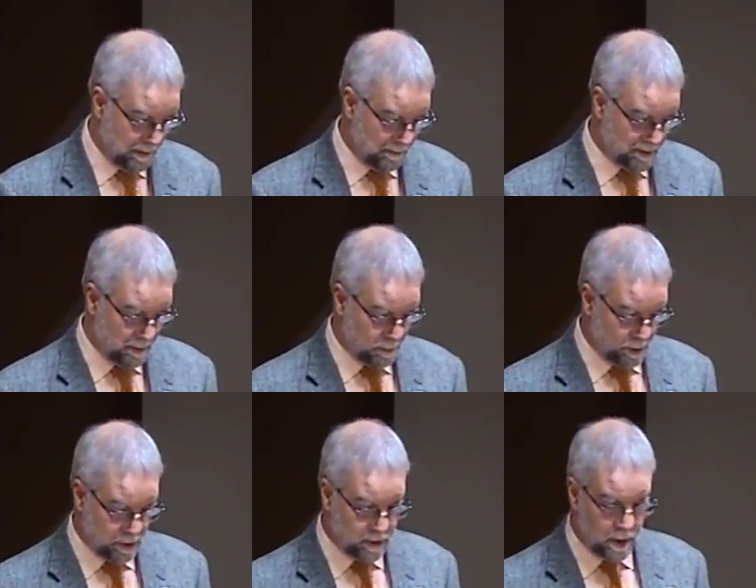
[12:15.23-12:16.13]
if some
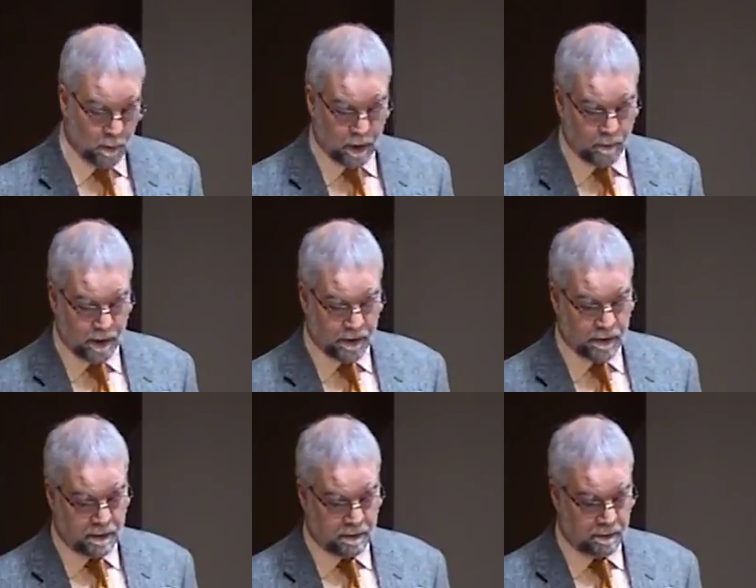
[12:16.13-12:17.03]
persons you work
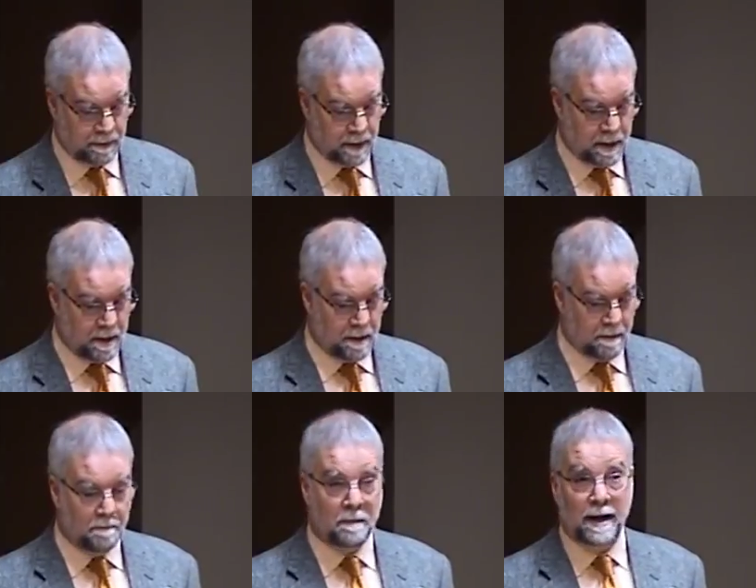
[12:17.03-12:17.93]
with
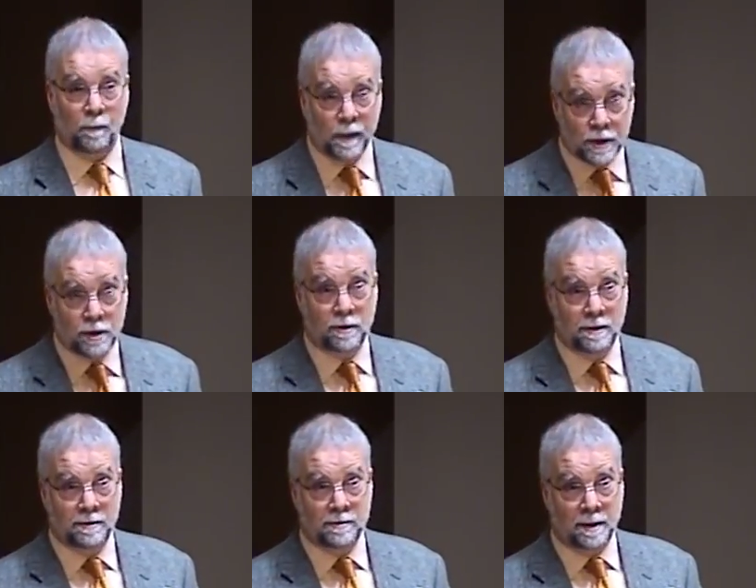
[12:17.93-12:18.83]
might wish you
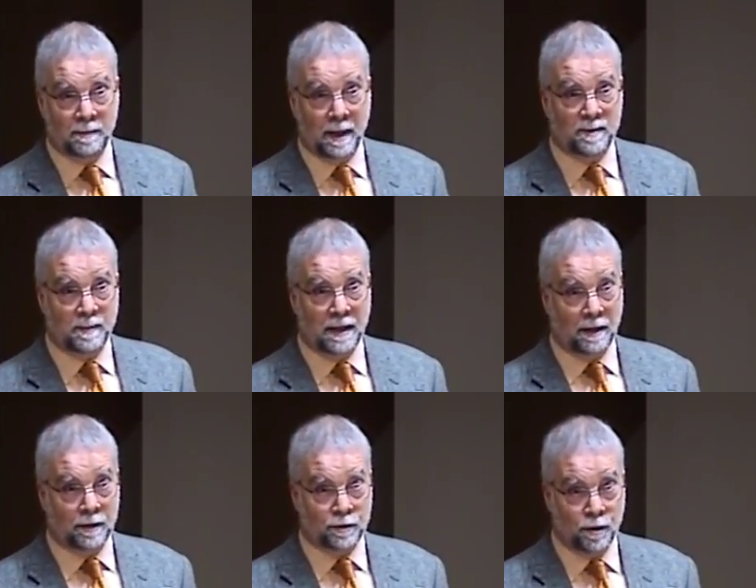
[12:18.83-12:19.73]
could sometimes be a
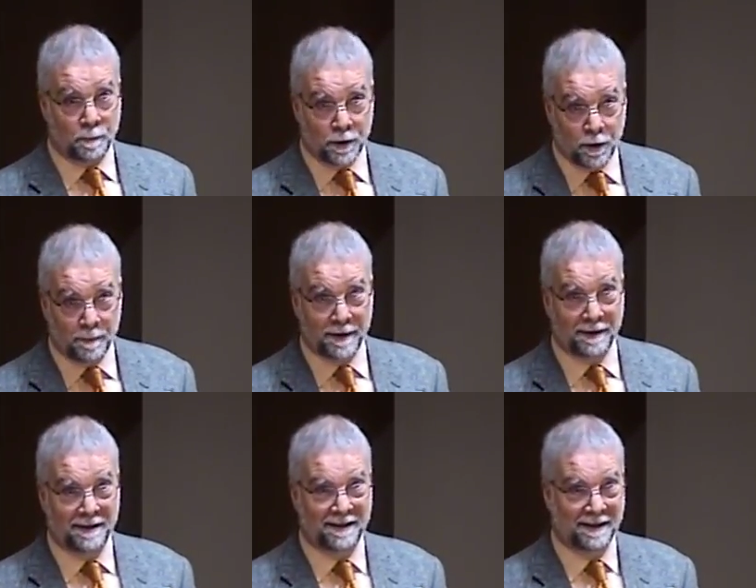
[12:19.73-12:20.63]
little superhuman
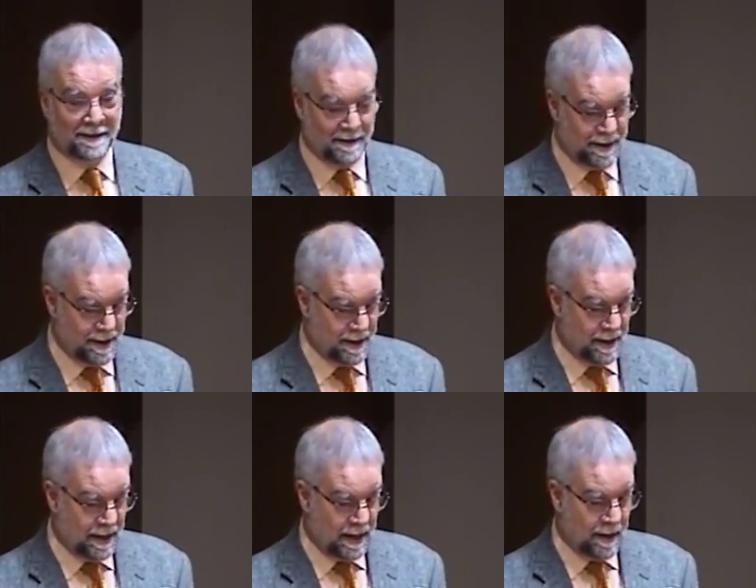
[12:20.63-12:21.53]

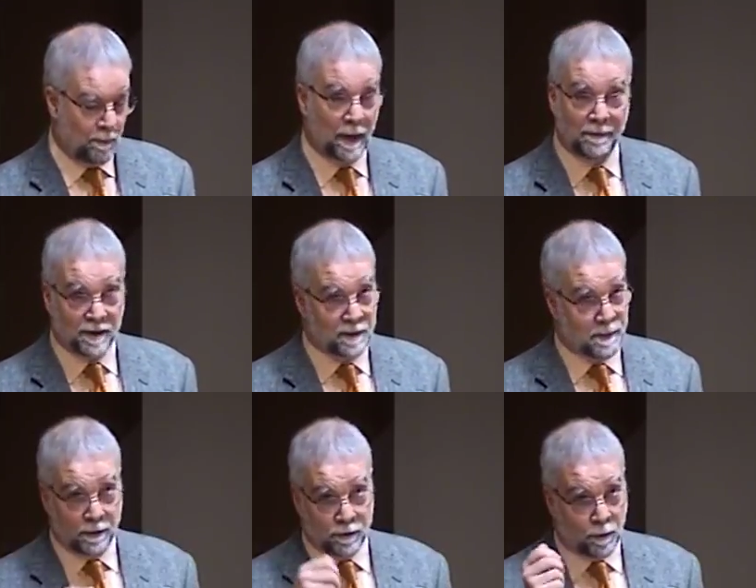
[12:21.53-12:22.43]
and wave a
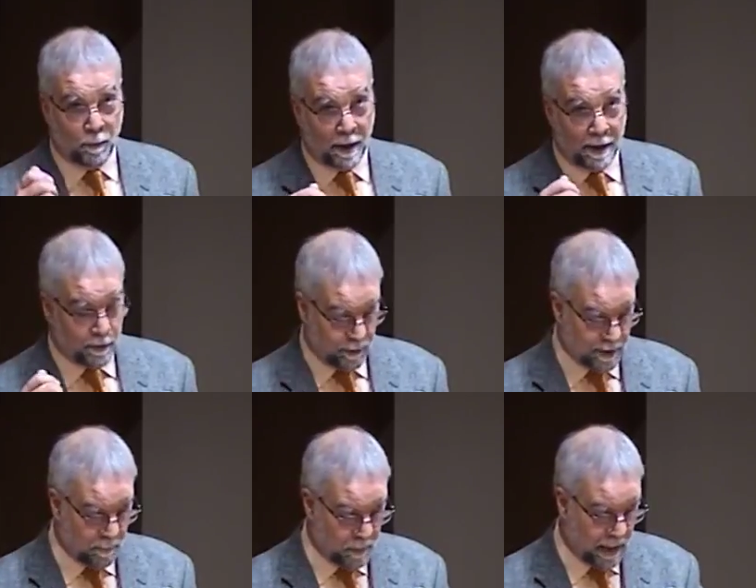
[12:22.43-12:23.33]
spiritual wand or
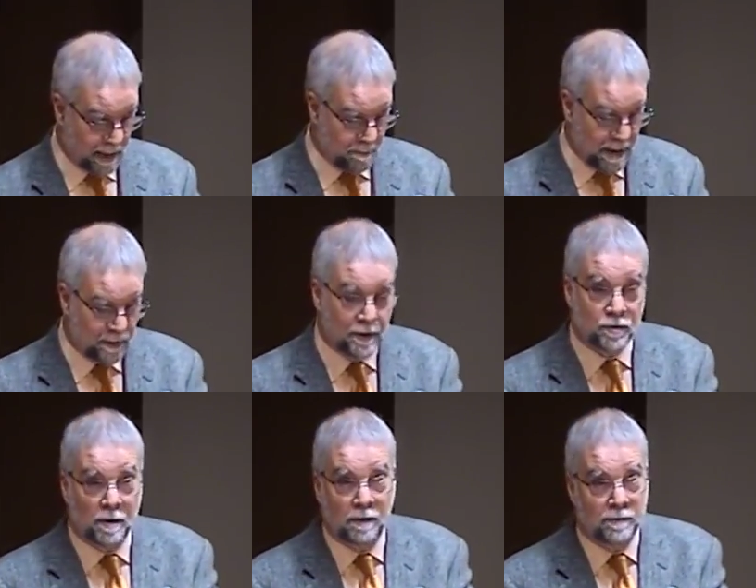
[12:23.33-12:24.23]
something and make their
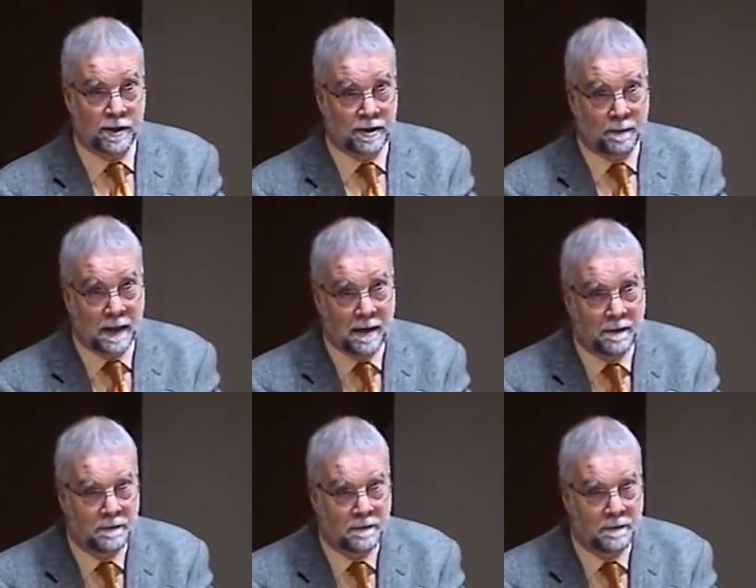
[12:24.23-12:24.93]
struggles disappear.